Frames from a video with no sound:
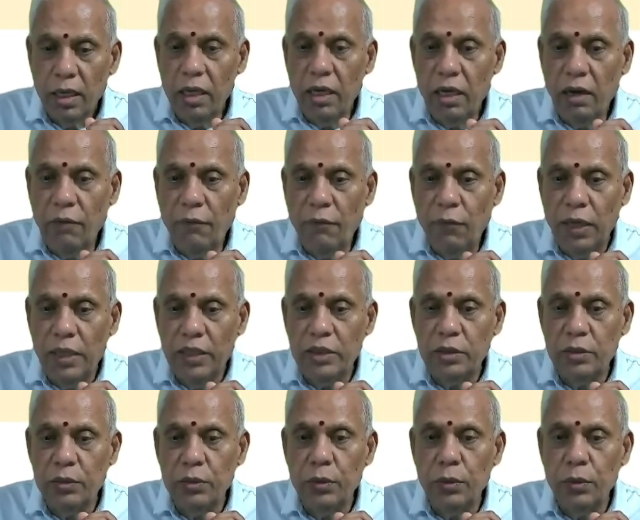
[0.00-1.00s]

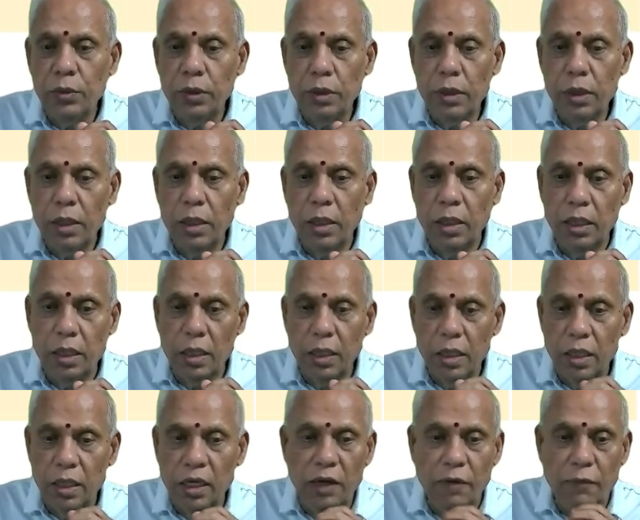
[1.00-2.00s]

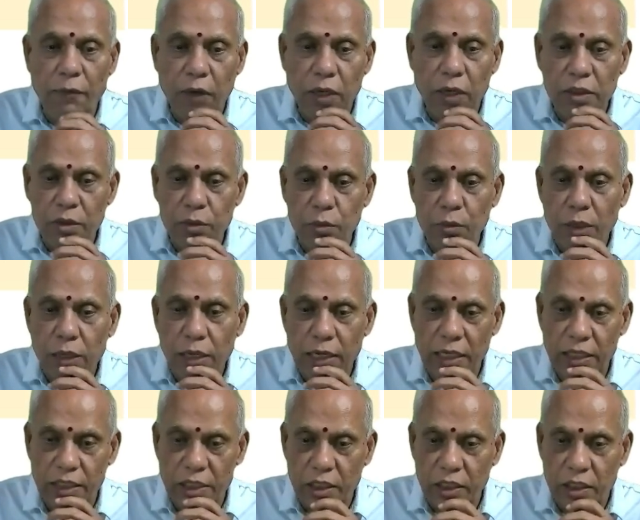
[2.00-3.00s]
irreflexive
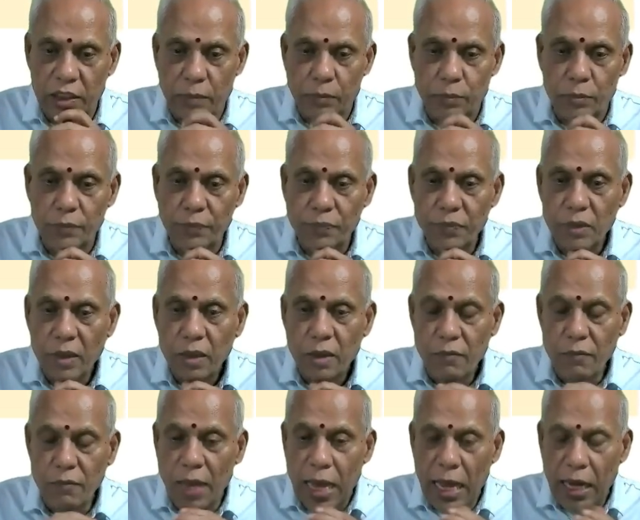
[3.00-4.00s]
relationship?
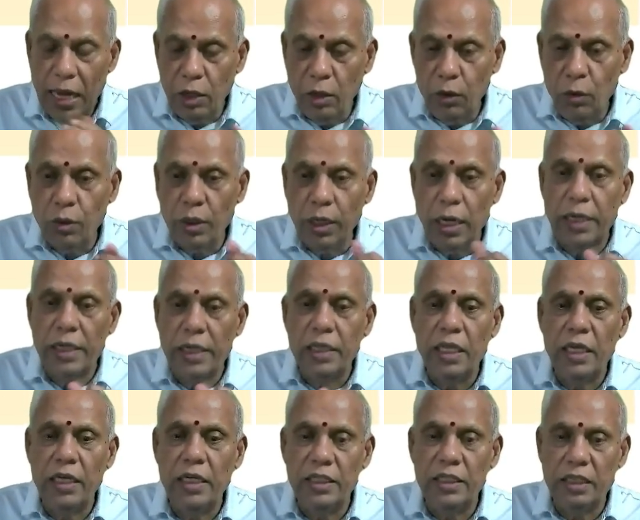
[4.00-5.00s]
Value greater
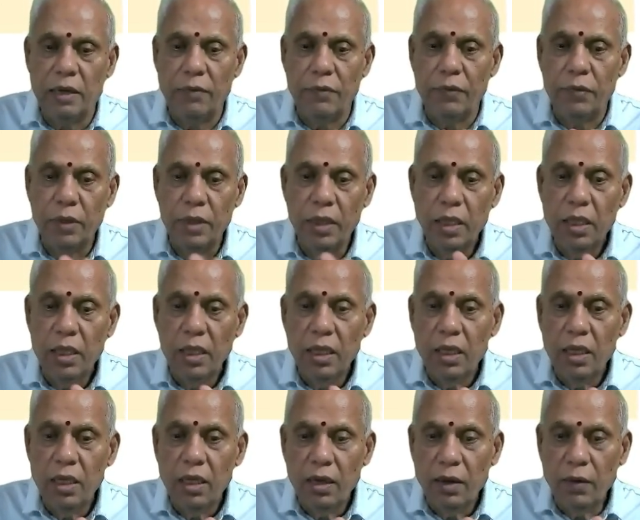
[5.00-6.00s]
than itself.
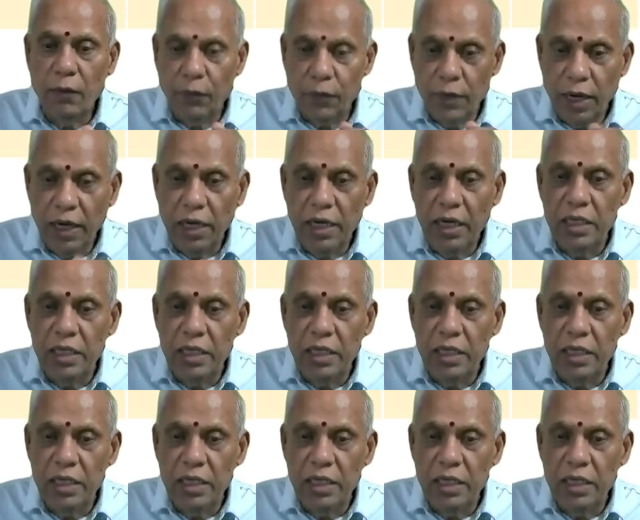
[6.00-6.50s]
If A